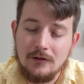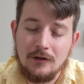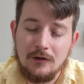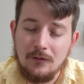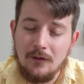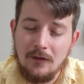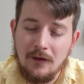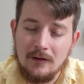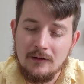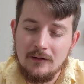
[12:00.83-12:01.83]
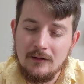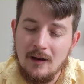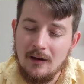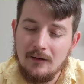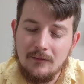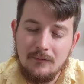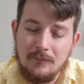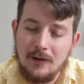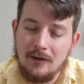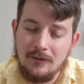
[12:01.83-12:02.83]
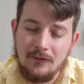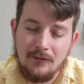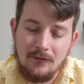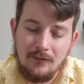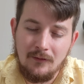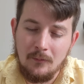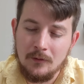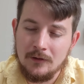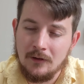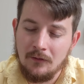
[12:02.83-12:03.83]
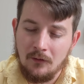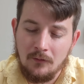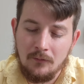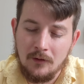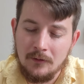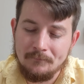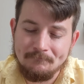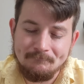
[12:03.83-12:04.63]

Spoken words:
To do the thing not because someone deserves it,